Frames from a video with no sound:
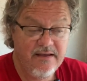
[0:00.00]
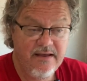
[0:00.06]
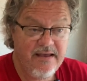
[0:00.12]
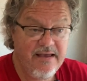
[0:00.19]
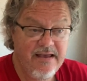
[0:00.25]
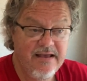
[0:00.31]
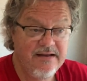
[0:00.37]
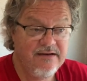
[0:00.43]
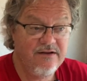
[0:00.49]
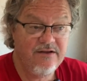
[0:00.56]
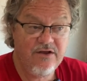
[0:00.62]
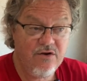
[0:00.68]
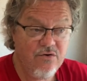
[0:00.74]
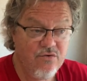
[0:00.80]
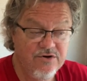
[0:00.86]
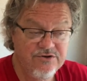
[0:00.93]
And
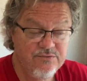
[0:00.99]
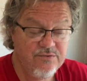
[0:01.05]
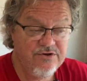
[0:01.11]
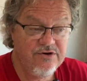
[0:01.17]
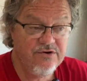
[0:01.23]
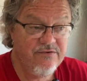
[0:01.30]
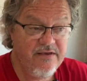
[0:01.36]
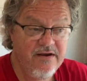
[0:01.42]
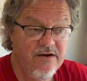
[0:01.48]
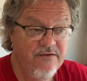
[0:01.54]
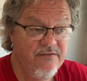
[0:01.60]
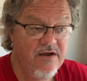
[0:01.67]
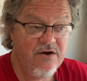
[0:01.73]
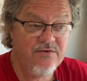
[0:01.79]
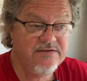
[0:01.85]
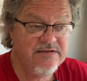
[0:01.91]
of course, when you're there,
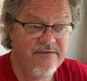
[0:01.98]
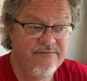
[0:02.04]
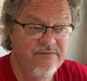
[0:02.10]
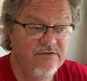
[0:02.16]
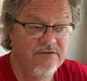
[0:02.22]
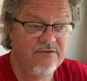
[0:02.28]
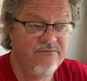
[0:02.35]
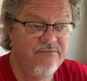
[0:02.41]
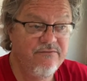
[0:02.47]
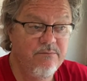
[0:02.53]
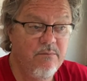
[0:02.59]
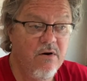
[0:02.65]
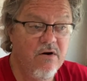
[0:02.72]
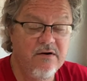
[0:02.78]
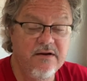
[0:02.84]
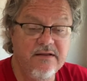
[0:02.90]
they always have a little
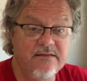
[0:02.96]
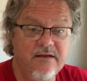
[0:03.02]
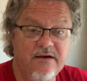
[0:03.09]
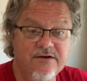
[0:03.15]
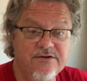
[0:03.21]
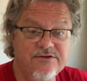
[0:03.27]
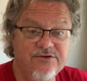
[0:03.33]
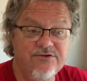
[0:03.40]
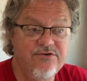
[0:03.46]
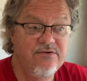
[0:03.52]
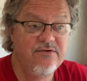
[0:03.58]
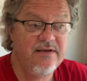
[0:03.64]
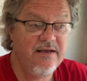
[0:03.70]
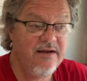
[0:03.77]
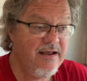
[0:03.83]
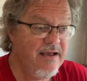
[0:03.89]
market there, so you can
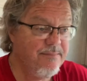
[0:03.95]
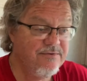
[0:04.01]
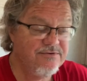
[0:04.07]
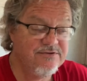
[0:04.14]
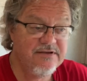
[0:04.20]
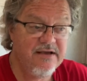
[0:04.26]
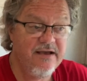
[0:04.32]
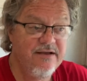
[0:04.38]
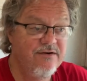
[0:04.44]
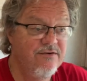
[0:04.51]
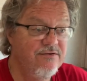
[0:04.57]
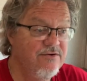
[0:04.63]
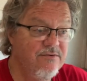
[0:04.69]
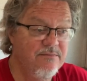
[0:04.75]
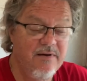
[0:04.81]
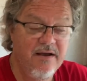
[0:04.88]
get apple cider,
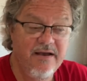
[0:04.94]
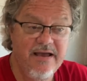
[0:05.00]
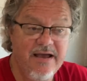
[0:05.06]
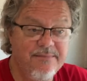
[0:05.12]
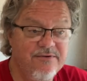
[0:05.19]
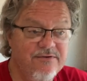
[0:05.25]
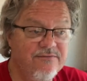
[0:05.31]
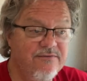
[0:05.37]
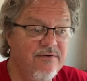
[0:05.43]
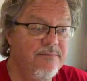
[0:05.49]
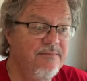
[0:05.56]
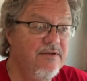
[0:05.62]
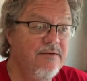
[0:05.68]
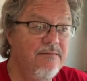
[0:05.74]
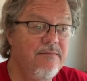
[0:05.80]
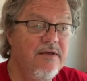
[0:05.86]
you can buy apples from
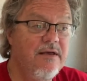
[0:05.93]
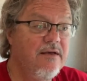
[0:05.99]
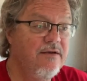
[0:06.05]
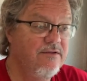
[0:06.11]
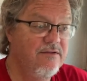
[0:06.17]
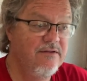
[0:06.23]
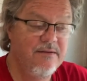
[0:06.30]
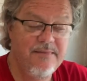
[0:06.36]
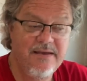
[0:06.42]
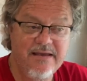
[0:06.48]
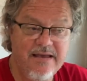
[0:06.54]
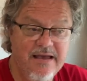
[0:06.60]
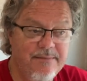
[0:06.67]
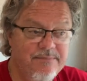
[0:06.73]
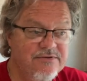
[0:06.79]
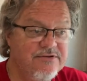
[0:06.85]
them, they make
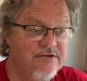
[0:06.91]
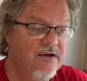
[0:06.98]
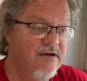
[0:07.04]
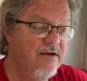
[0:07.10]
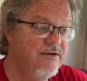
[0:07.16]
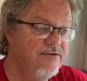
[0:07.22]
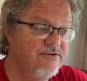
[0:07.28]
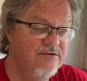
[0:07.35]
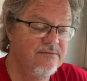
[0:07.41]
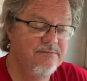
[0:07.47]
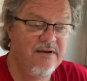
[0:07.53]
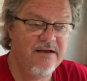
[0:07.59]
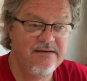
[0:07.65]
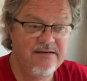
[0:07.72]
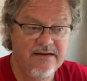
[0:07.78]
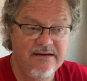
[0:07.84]
applesauce, you can
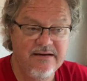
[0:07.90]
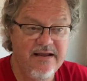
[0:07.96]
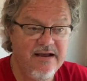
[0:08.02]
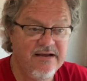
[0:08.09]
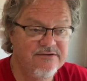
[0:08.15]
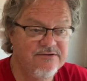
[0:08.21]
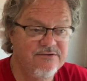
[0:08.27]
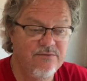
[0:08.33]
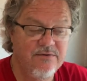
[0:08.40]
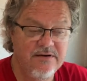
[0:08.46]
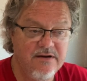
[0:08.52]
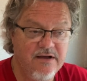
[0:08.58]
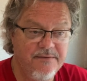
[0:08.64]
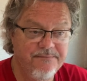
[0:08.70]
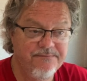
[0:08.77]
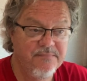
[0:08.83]
buy knickknacks or
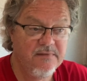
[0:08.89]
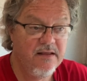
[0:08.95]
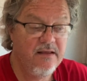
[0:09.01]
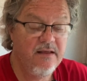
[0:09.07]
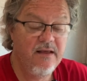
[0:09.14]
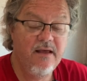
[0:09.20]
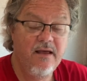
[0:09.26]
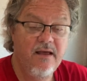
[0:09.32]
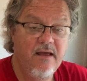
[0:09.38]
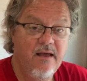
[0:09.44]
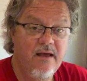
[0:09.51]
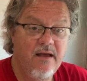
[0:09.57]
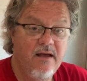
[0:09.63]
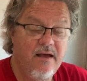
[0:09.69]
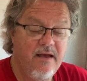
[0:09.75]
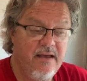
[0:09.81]
whatnot.
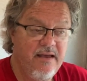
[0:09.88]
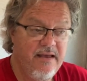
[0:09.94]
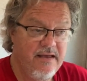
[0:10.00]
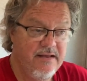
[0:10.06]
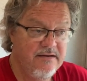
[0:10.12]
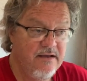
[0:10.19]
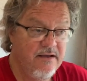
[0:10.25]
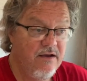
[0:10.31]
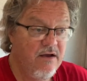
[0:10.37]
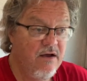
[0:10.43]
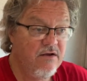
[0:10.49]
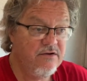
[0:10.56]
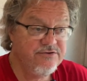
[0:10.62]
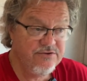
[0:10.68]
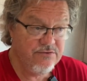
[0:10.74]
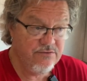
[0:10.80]
And uh,
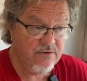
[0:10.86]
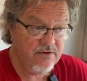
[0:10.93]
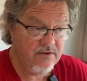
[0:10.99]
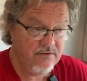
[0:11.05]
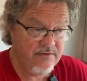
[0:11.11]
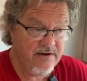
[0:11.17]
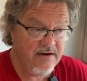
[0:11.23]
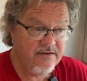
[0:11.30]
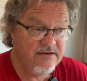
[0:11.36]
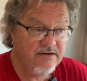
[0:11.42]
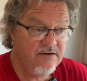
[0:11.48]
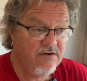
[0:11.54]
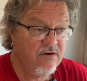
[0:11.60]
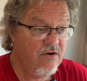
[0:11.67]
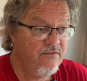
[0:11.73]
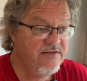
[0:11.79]
also around
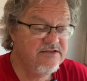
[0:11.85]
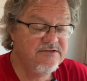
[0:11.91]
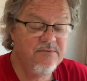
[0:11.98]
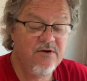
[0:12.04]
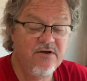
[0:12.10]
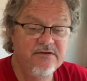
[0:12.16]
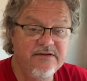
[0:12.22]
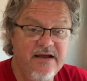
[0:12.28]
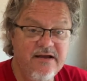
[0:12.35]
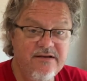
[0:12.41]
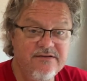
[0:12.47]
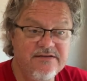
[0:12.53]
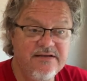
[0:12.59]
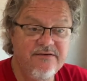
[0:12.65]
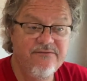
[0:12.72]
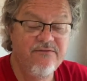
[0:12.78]
here, all these small
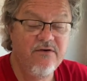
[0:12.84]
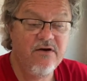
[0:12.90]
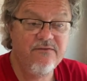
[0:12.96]
towns have fall